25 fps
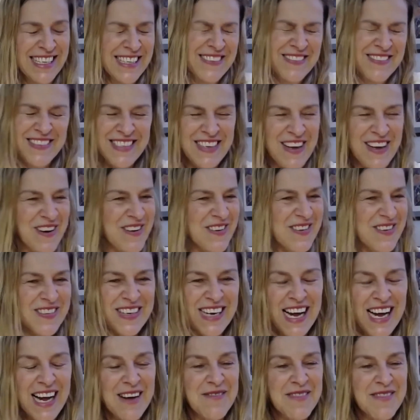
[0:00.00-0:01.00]
So
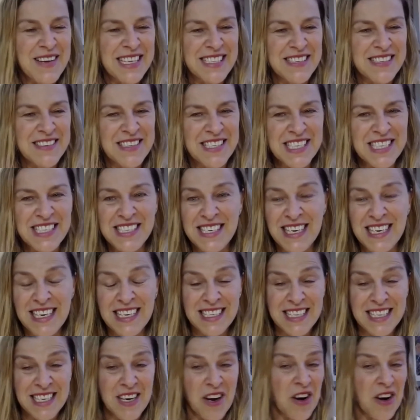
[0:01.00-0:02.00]

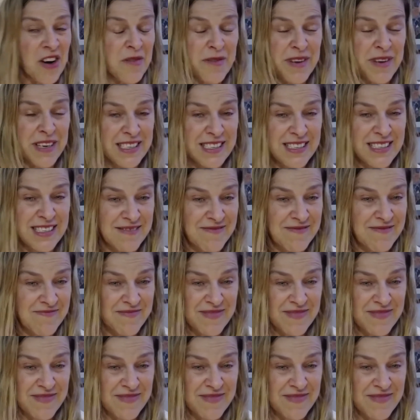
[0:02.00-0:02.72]
it's anonymous.